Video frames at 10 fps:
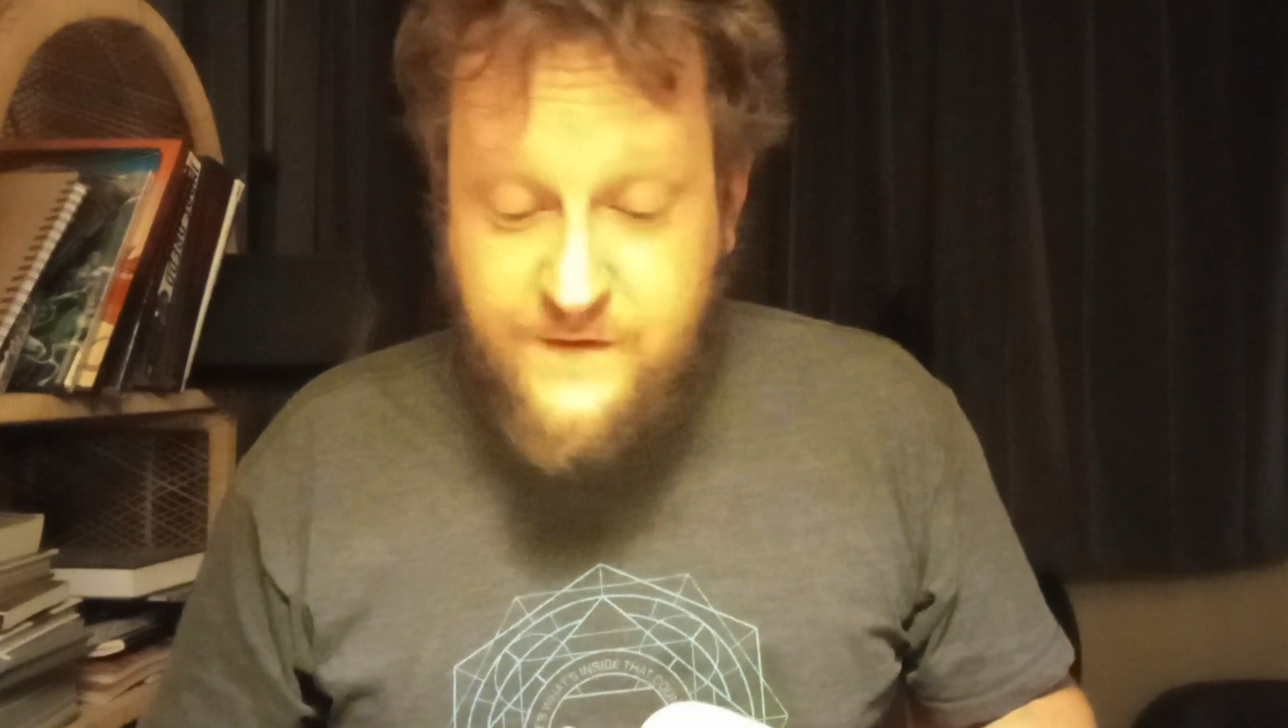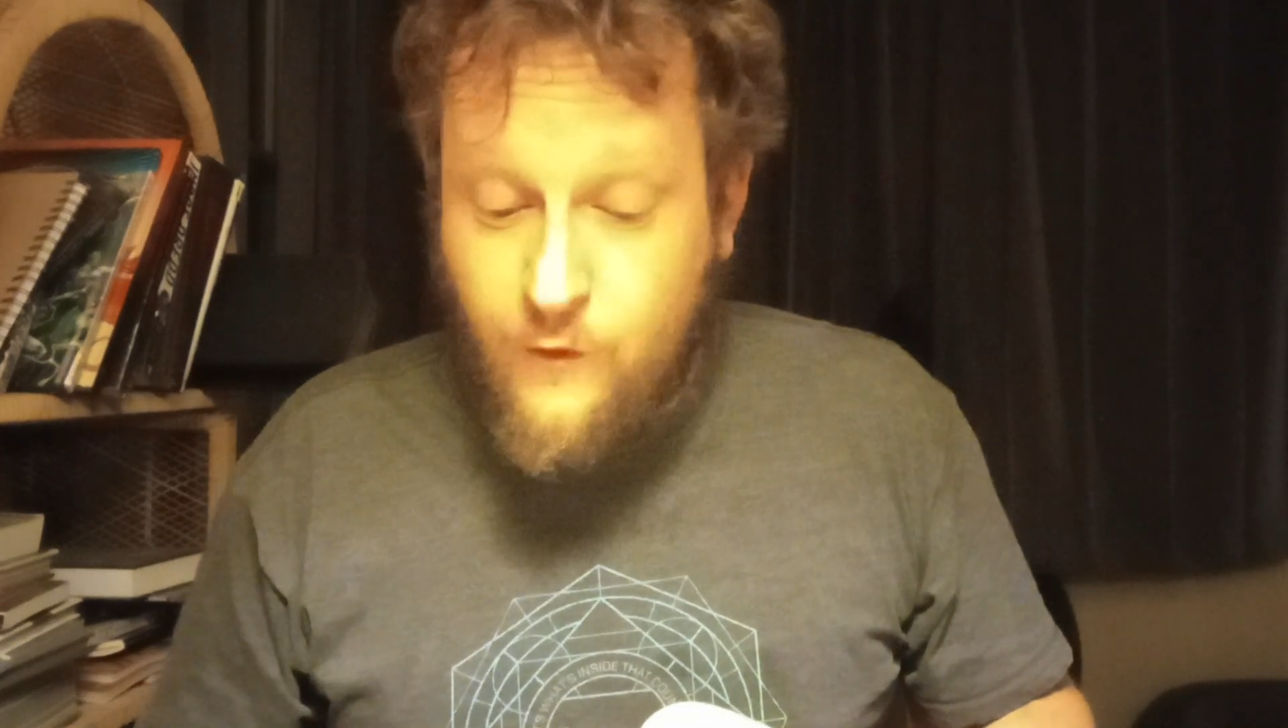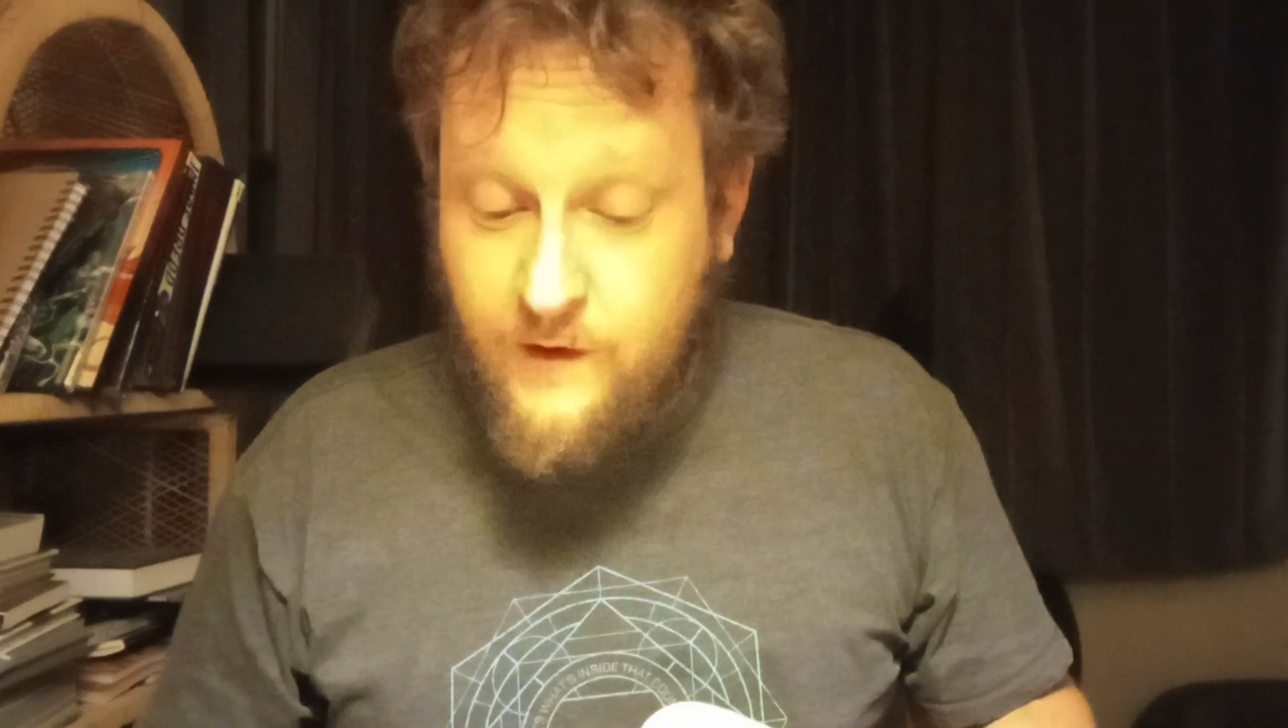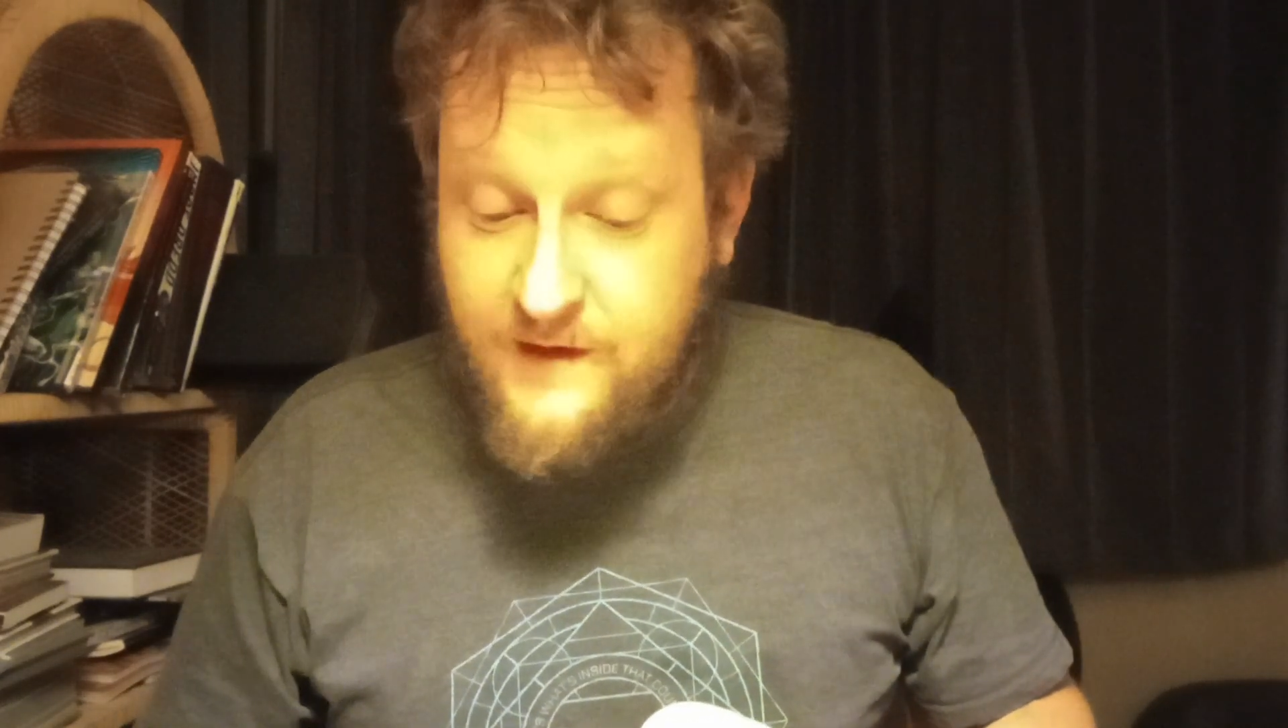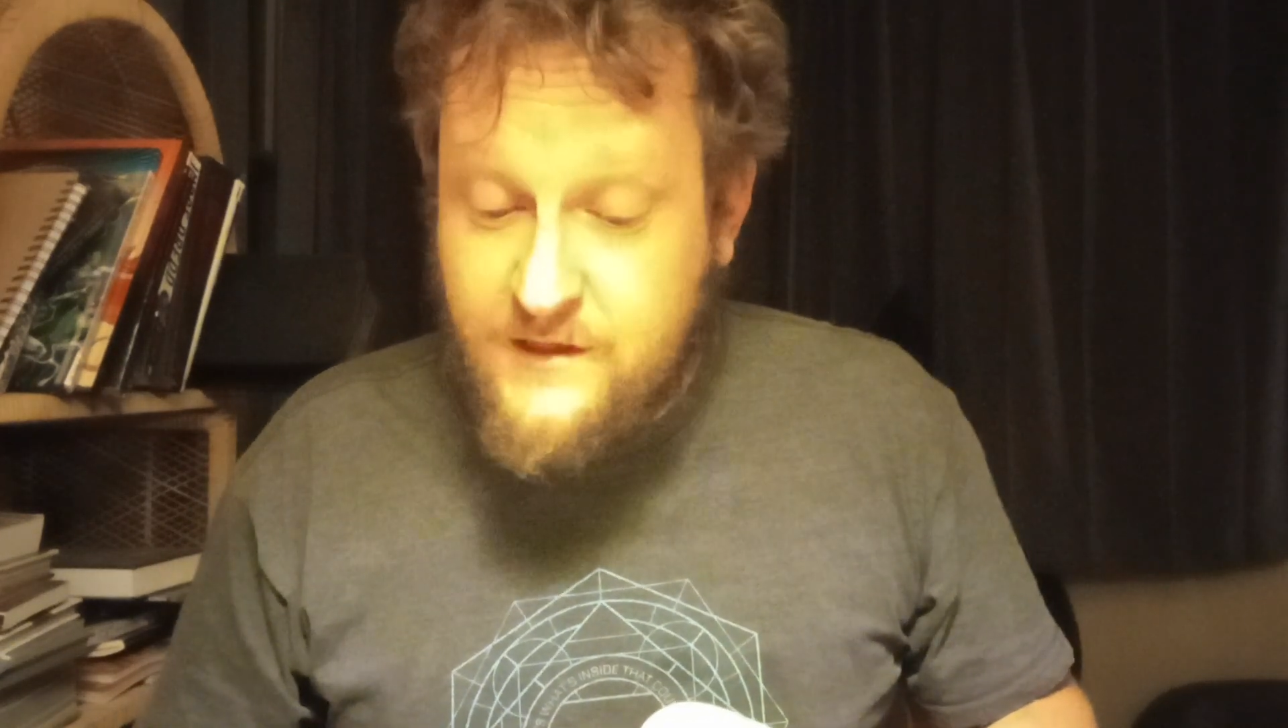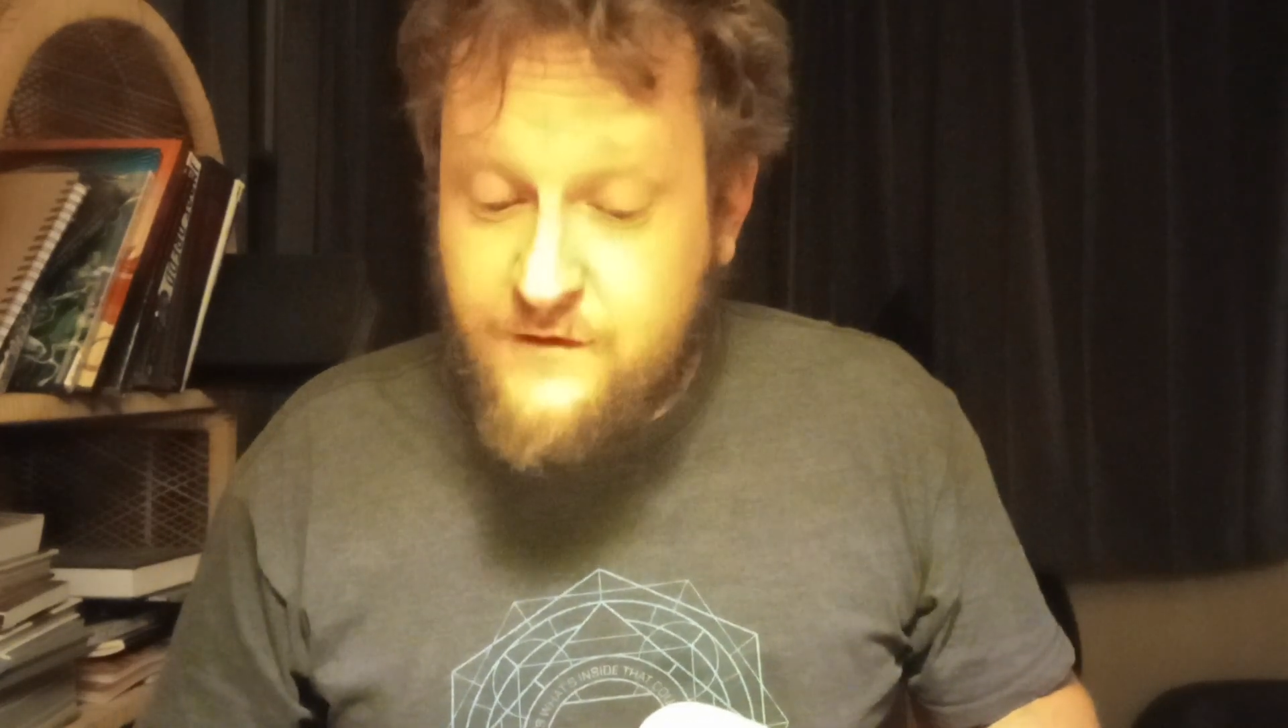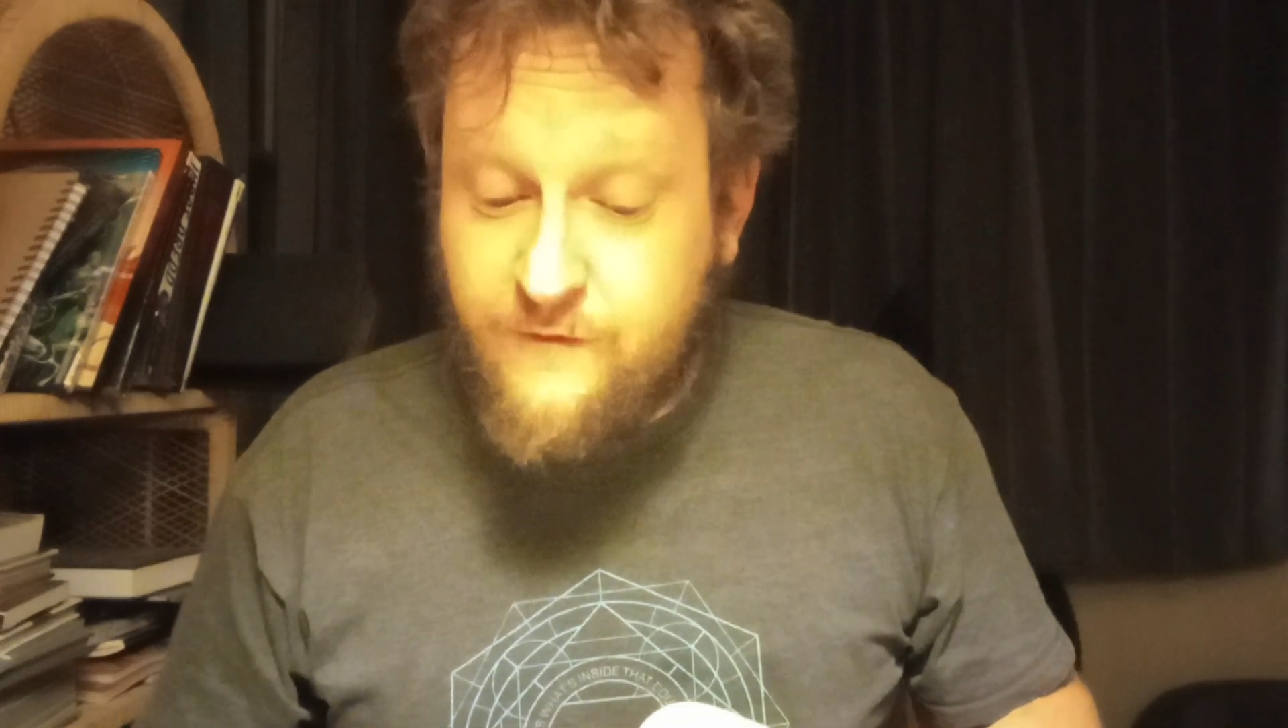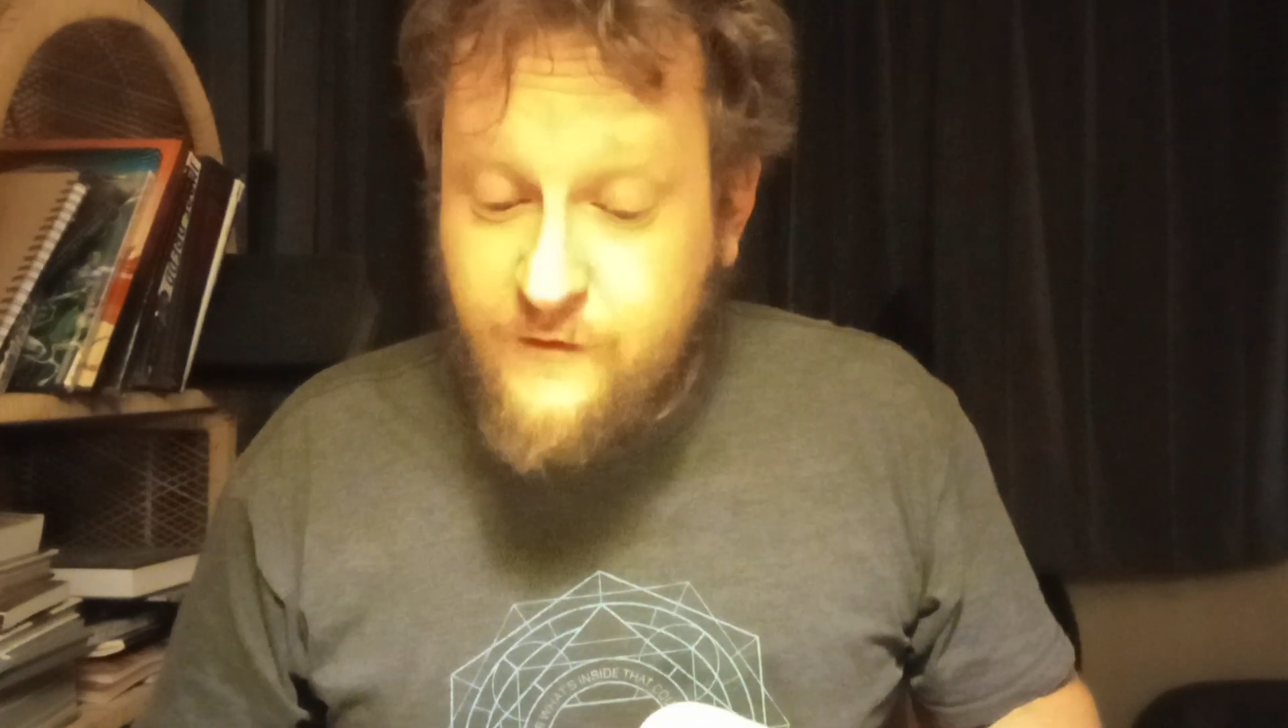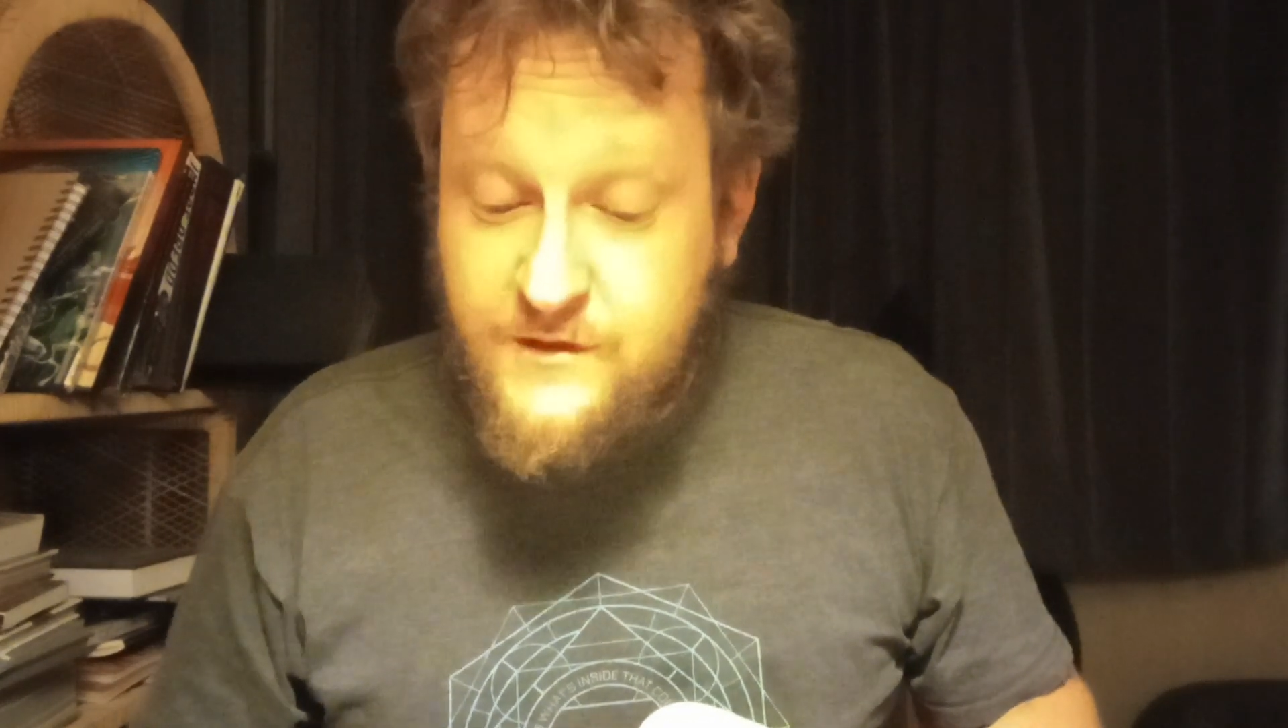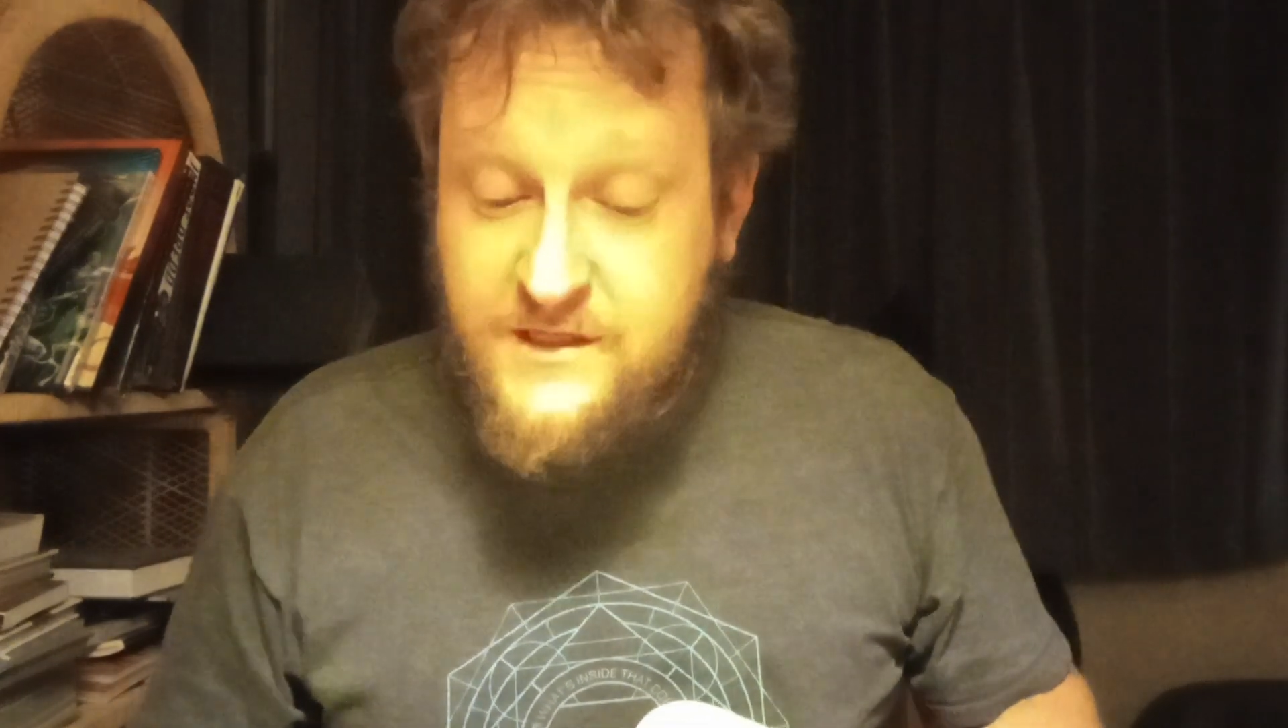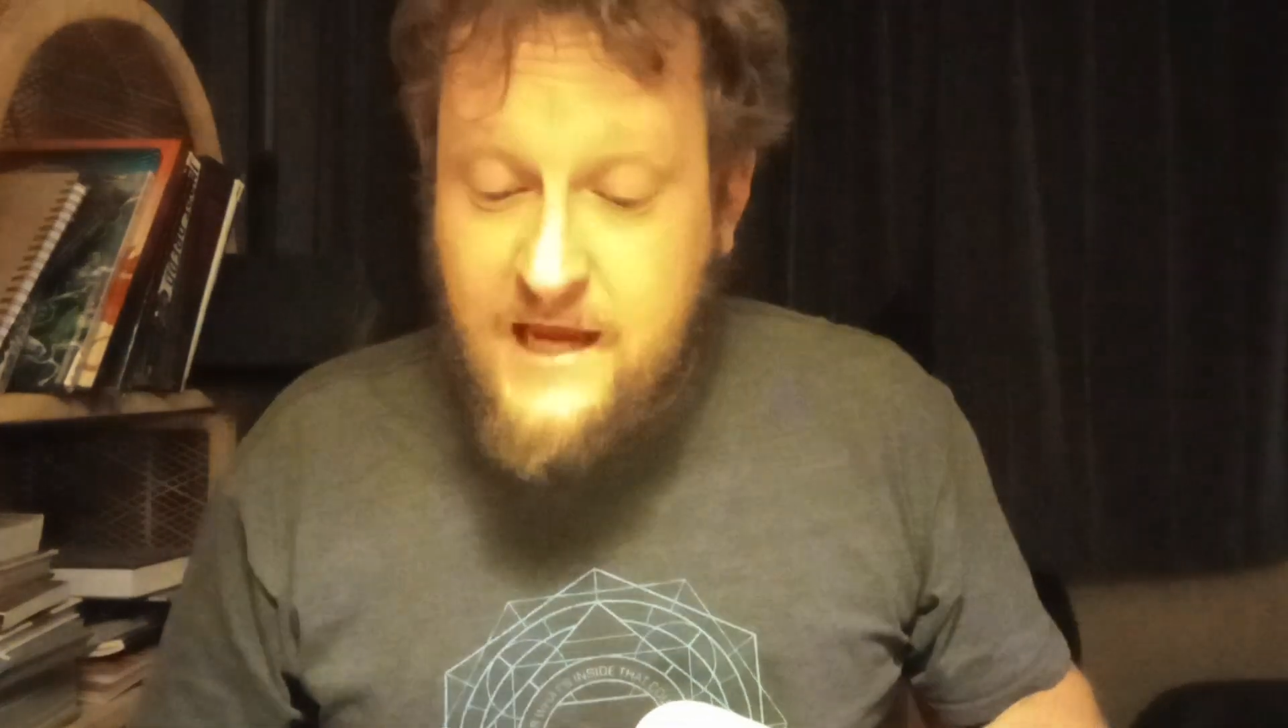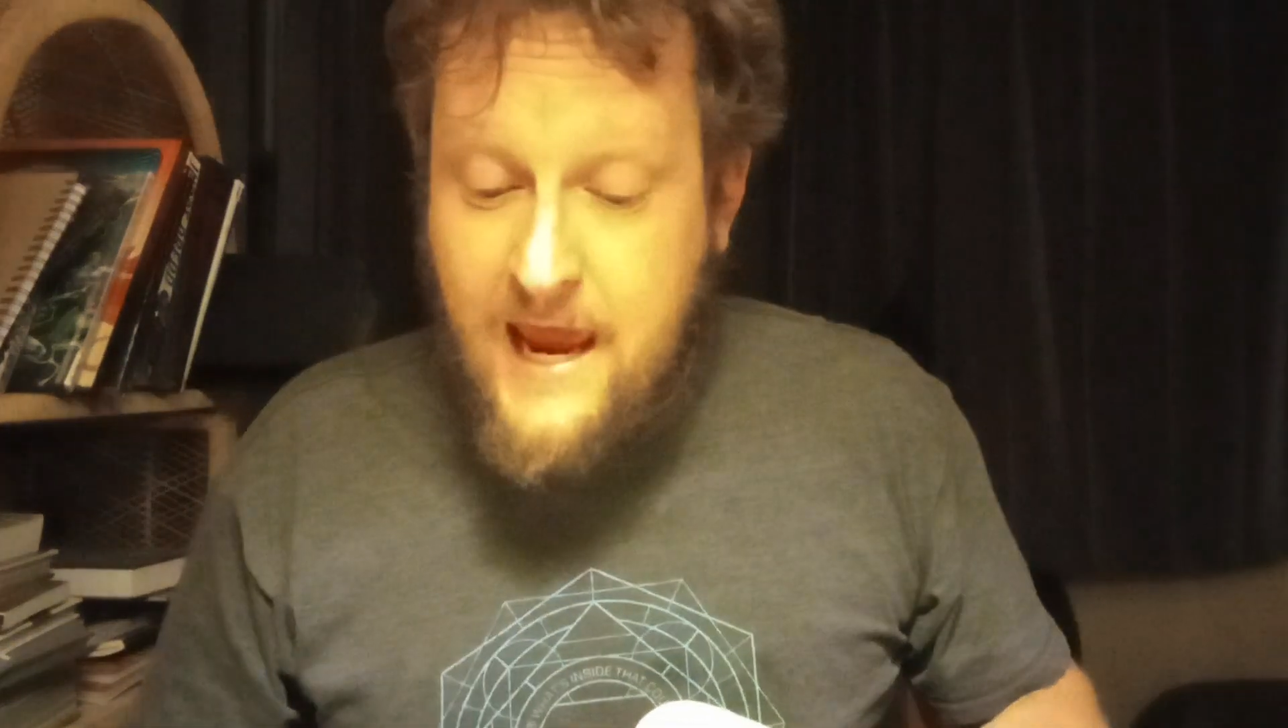foliage, fruits,